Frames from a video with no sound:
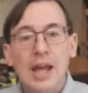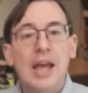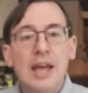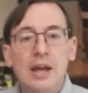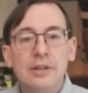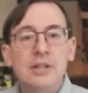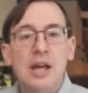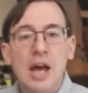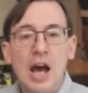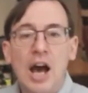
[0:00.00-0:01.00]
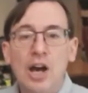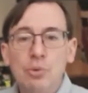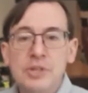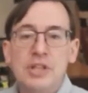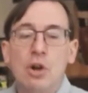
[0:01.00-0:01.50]
And how do
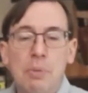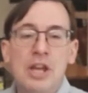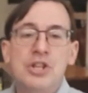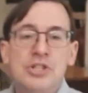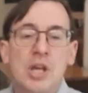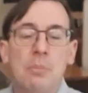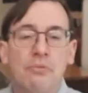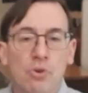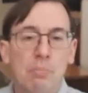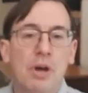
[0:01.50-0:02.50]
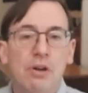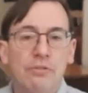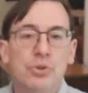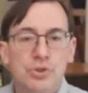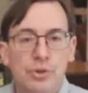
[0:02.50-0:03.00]
we set our patients up for a better
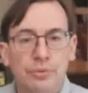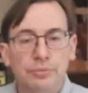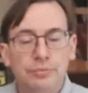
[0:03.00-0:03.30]
future?